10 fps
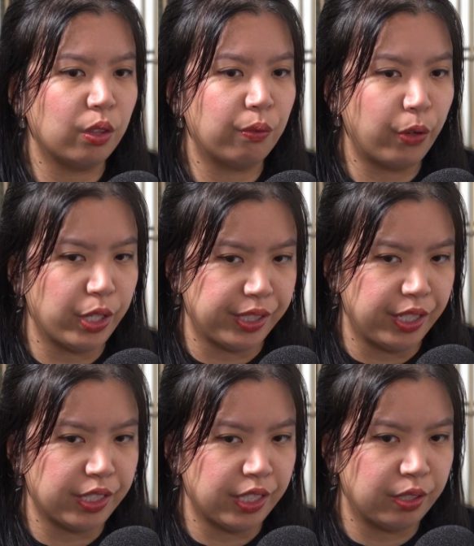the first
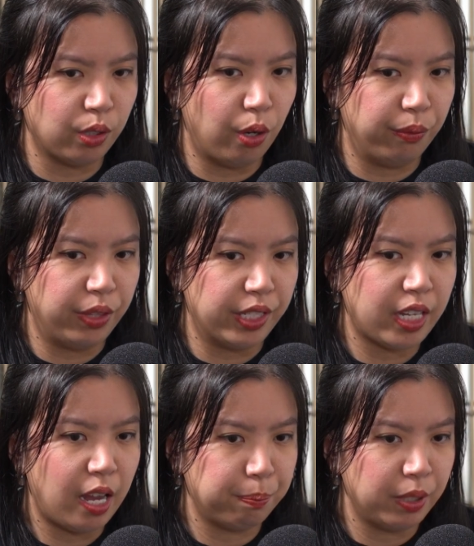instance of this
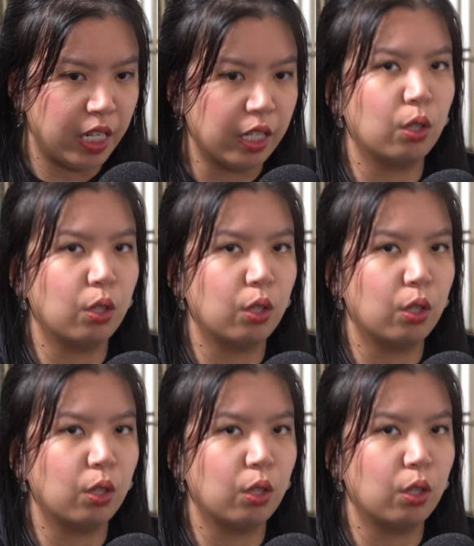happening,